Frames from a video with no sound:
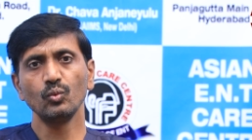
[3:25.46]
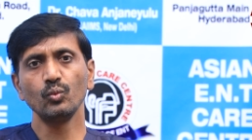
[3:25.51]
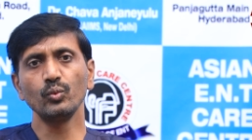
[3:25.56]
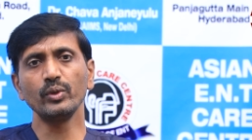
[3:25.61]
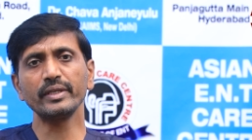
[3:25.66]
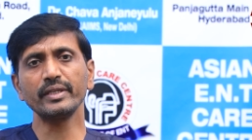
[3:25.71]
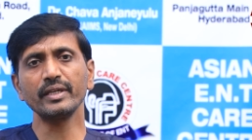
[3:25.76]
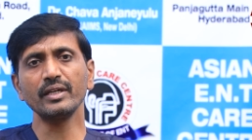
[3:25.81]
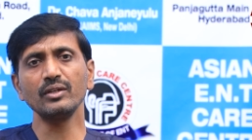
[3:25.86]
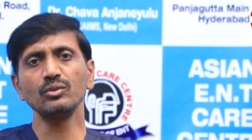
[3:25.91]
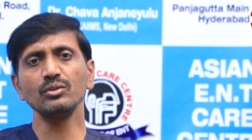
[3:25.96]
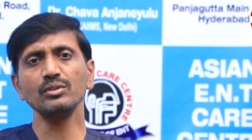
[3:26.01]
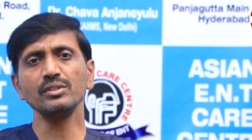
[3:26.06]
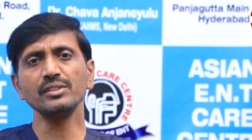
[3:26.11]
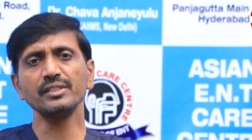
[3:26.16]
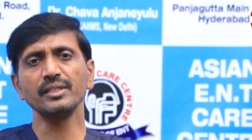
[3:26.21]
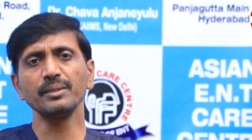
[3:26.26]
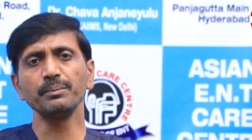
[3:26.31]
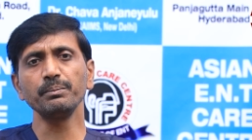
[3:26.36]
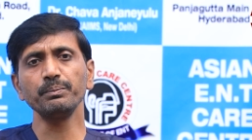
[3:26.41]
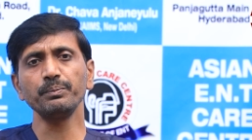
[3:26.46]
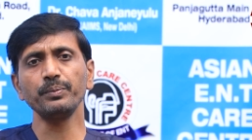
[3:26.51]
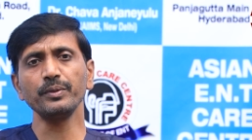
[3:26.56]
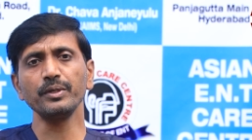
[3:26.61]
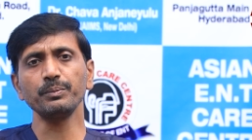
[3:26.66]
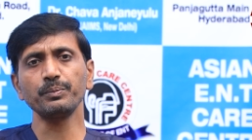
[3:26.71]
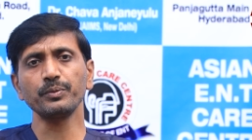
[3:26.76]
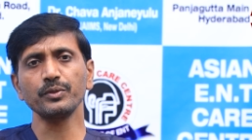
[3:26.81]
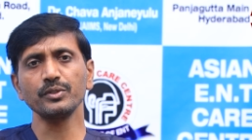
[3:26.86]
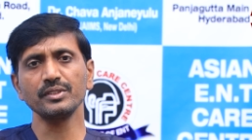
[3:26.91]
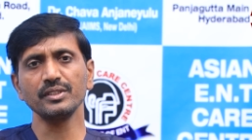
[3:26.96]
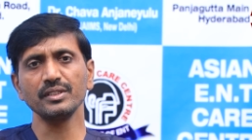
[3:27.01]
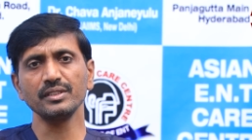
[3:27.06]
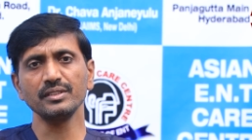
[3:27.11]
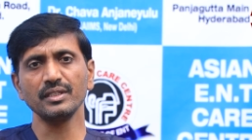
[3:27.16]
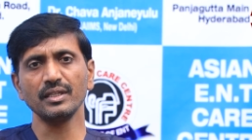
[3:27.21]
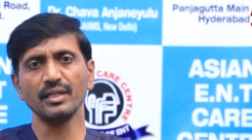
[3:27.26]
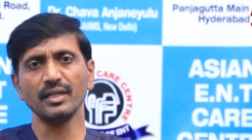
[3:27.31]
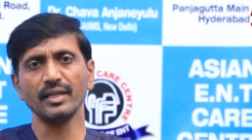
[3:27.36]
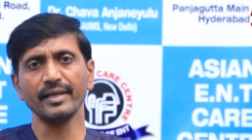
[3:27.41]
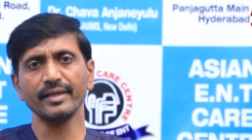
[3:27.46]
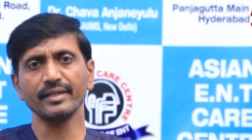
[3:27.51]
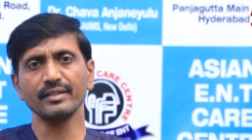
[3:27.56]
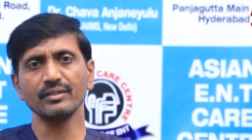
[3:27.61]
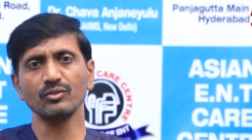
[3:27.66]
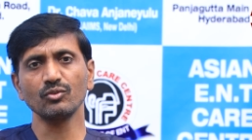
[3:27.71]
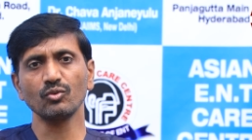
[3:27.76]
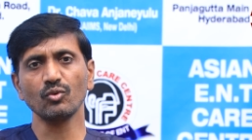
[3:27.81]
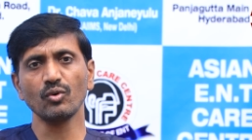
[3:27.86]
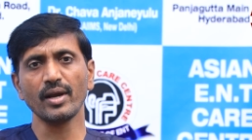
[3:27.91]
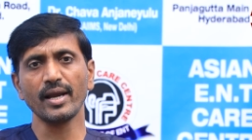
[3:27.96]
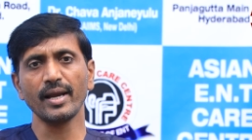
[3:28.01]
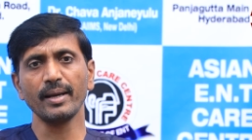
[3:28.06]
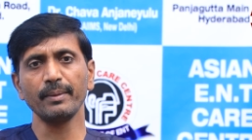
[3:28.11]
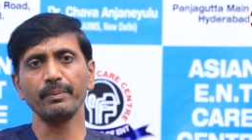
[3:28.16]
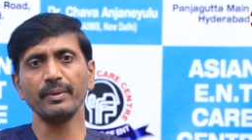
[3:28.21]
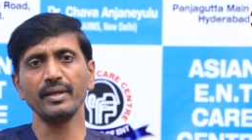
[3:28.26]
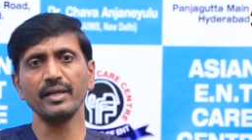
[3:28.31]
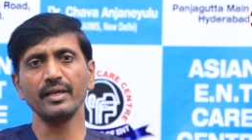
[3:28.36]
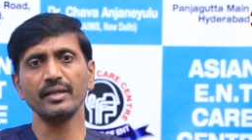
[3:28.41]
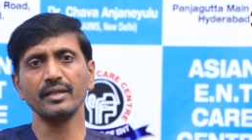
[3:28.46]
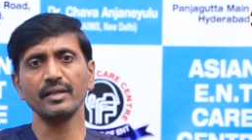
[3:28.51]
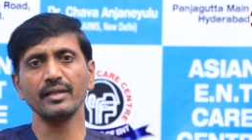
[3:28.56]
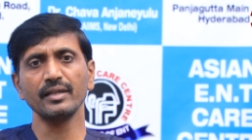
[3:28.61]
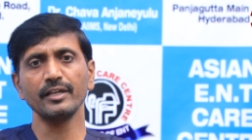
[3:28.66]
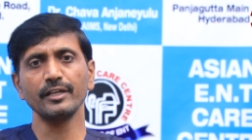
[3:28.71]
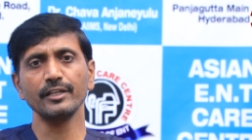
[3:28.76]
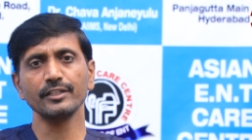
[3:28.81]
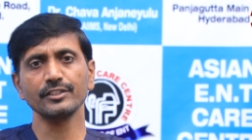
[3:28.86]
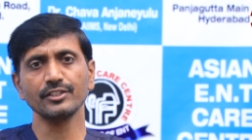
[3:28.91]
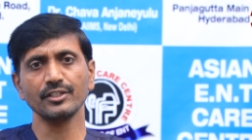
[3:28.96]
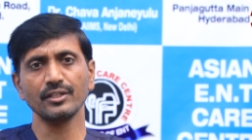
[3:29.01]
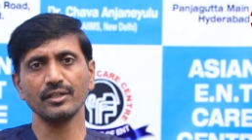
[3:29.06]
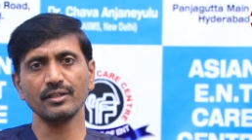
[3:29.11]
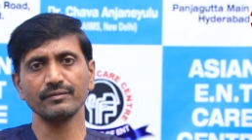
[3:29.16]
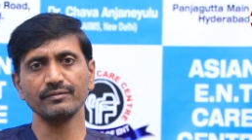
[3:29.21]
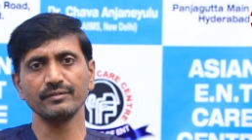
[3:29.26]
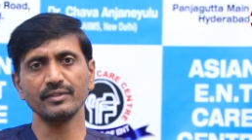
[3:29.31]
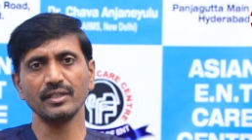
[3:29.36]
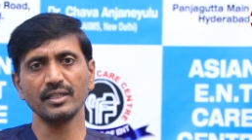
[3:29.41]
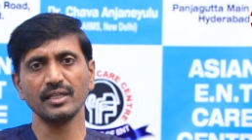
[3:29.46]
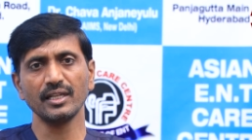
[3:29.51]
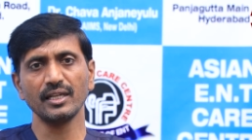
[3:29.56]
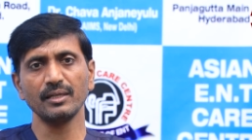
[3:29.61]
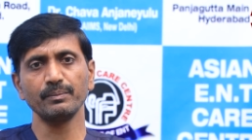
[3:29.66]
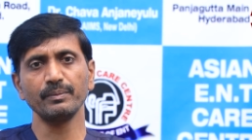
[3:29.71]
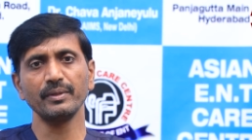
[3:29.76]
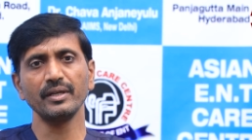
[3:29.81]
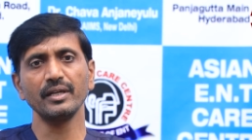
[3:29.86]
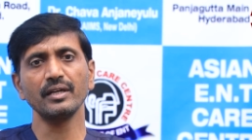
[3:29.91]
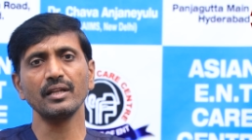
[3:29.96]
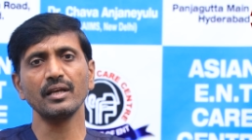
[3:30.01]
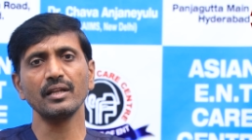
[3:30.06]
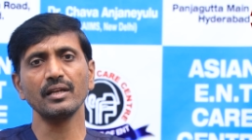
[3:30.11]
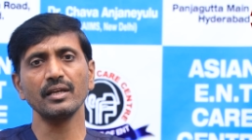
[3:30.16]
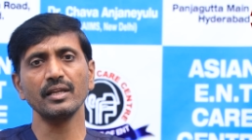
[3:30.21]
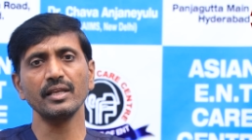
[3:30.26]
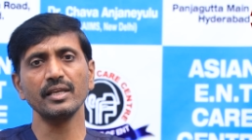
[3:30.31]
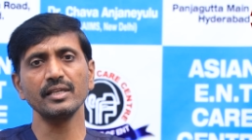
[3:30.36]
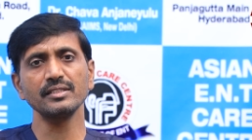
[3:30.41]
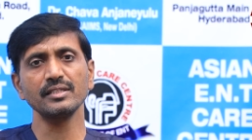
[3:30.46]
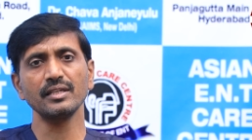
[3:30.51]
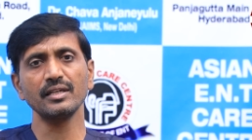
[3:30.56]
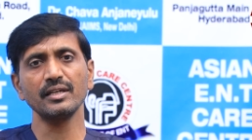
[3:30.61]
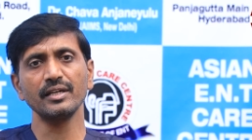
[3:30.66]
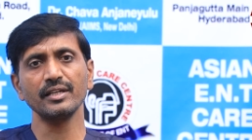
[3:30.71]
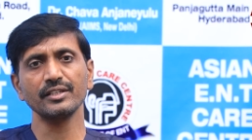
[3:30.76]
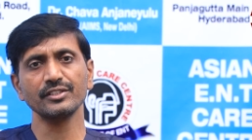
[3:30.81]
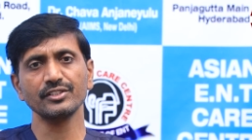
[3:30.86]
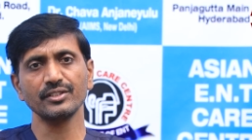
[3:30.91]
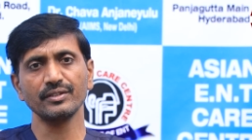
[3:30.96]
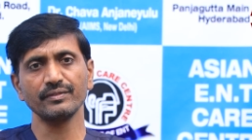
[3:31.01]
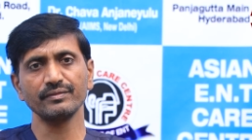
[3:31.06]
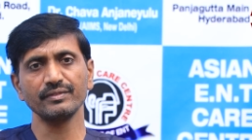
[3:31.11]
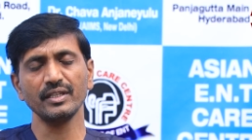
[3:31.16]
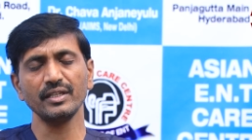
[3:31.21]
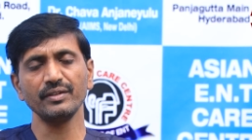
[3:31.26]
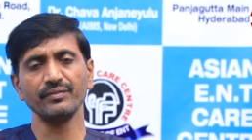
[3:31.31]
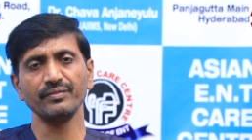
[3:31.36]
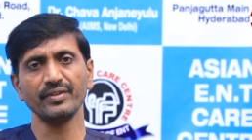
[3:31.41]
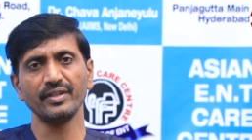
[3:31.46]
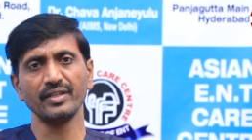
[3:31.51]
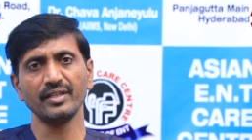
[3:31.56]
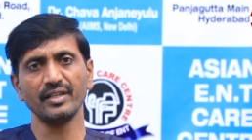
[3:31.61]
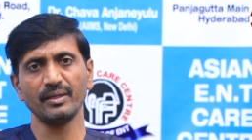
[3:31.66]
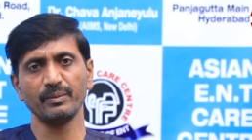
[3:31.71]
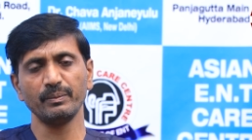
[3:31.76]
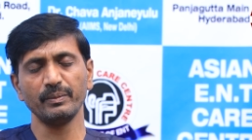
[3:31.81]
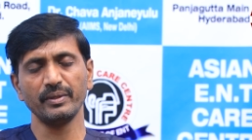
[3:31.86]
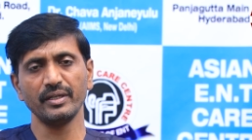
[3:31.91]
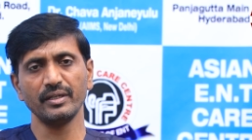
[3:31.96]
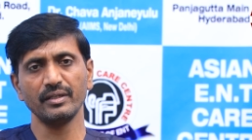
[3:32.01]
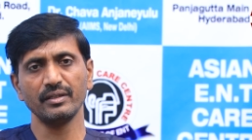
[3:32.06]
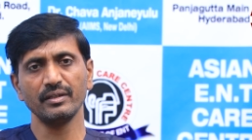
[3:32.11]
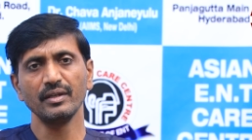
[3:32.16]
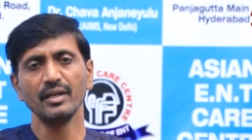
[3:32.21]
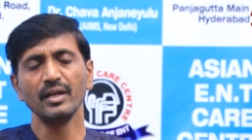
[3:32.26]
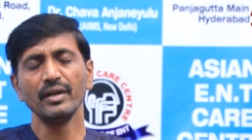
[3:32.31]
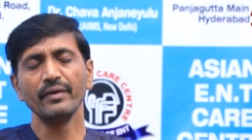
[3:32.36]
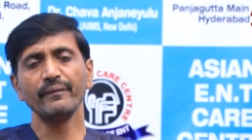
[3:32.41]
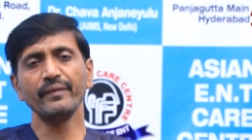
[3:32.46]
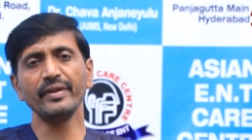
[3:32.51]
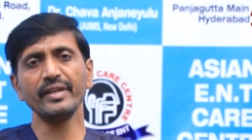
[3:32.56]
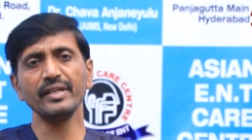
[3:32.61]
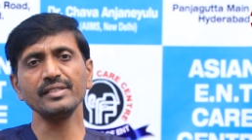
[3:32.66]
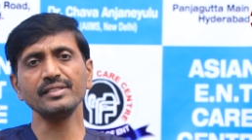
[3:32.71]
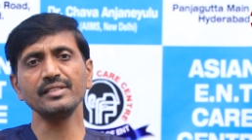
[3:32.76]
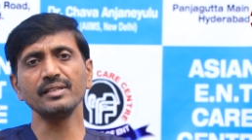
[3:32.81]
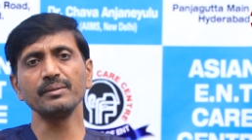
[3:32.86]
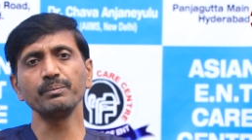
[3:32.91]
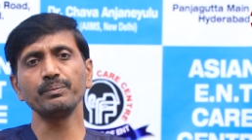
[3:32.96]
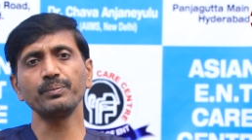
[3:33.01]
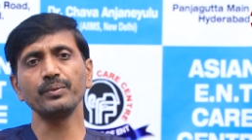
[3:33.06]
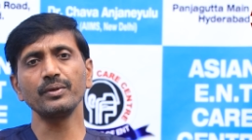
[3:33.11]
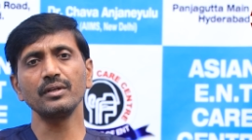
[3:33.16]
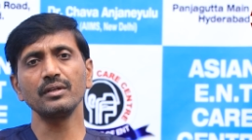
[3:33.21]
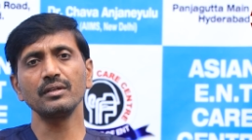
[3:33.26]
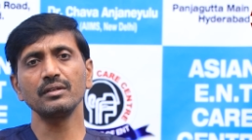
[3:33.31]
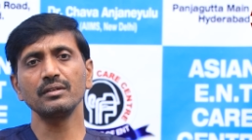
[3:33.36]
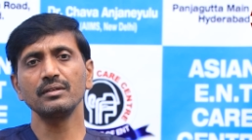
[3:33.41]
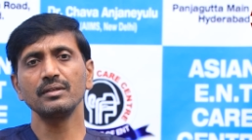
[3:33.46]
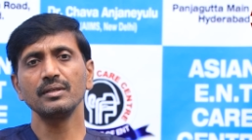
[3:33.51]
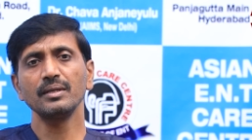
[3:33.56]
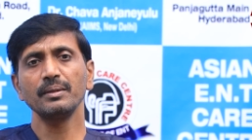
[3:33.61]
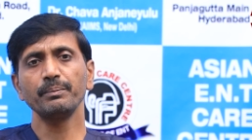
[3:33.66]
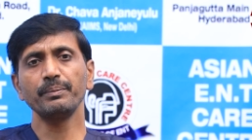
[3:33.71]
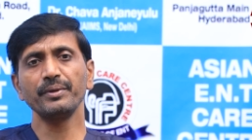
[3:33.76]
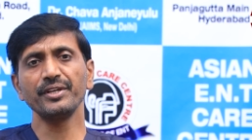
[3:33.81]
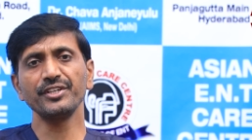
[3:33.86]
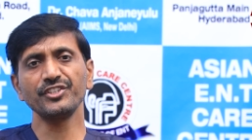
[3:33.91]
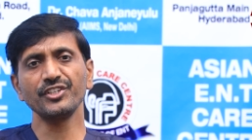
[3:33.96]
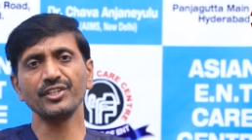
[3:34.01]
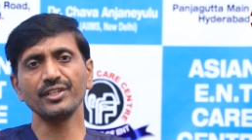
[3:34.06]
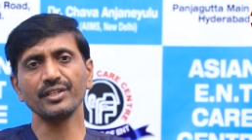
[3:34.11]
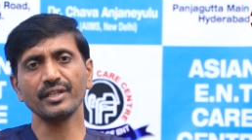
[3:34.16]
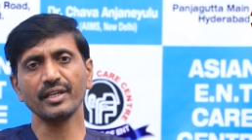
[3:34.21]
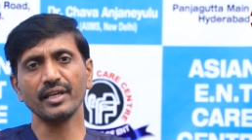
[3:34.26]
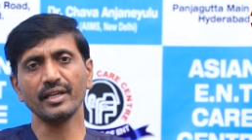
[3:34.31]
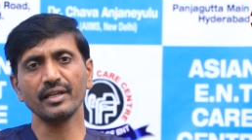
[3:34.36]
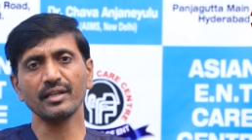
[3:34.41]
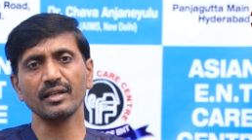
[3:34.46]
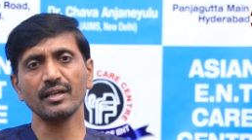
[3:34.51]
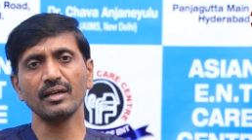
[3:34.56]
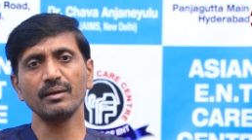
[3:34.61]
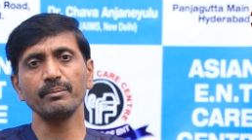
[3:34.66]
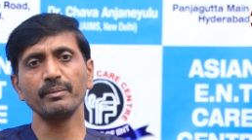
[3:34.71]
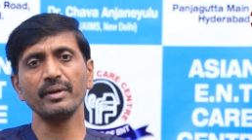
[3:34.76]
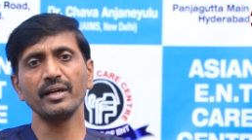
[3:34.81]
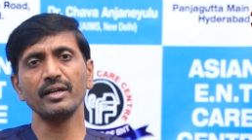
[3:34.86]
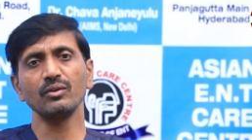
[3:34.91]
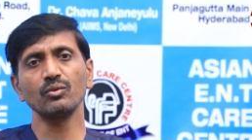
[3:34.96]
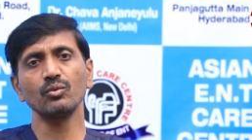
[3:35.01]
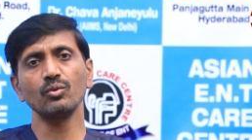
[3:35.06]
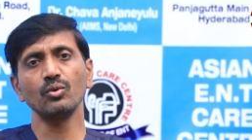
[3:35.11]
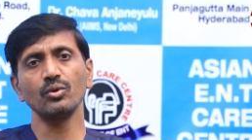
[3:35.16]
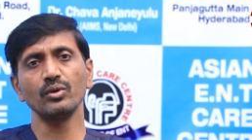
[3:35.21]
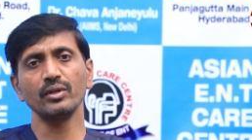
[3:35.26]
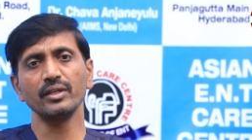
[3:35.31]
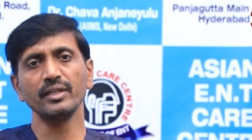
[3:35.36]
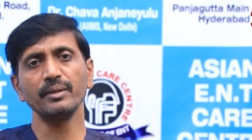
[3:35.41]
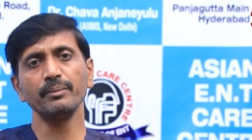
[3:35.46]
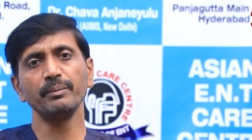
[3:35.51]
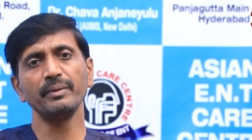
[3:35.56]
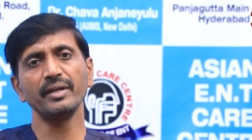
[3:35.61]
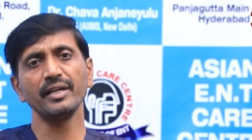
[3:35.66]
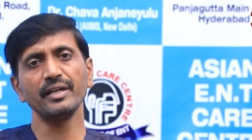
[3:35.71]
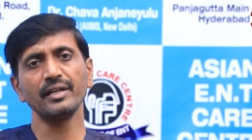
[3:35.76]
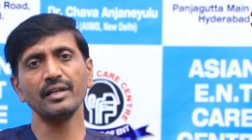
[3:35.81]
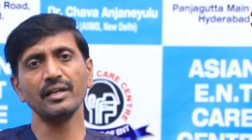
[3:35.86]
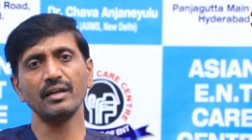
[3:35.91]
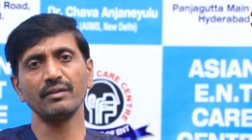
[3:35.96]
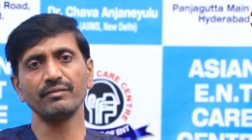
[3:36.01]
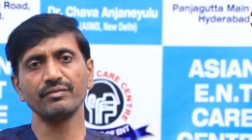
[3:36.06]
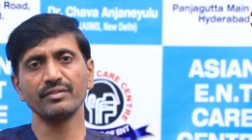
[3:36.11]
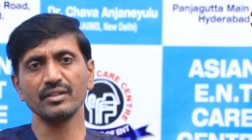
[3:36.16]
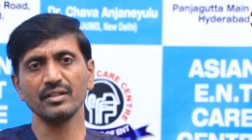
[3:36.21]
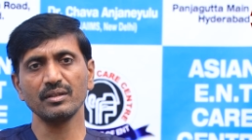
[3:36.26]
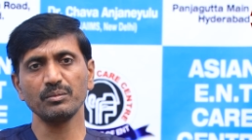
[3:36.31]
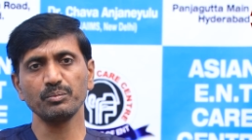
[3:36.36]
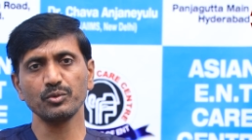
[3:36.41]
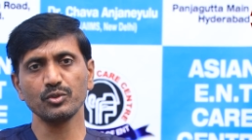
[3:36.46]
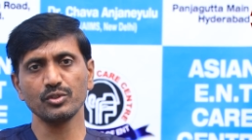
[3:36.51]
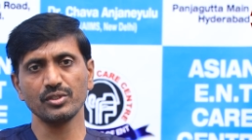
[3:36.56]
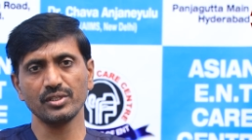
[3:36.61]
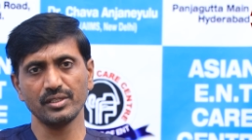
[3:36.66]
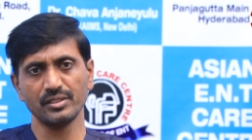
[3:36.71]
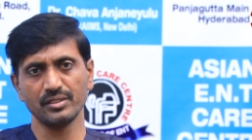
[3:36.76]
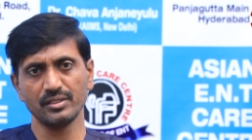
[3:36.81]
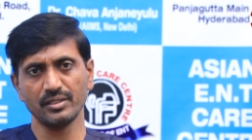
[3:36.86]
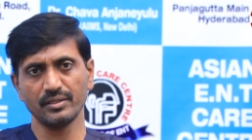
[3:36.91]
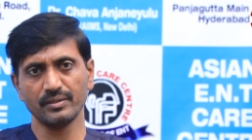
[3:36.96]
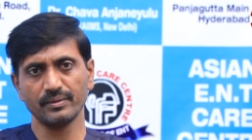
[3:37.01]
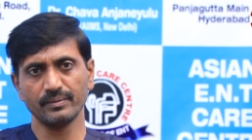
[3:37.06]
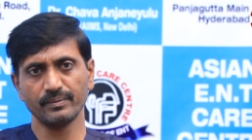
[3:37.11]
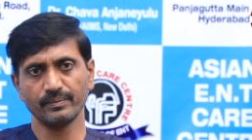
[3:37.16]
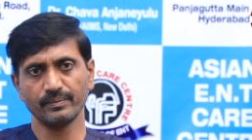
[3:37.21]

we can do simple procedure like coagulator reduction of the turbinate or laser reduction of the inferior turbinate. Very simple, patient can come and go immediately after the procedure.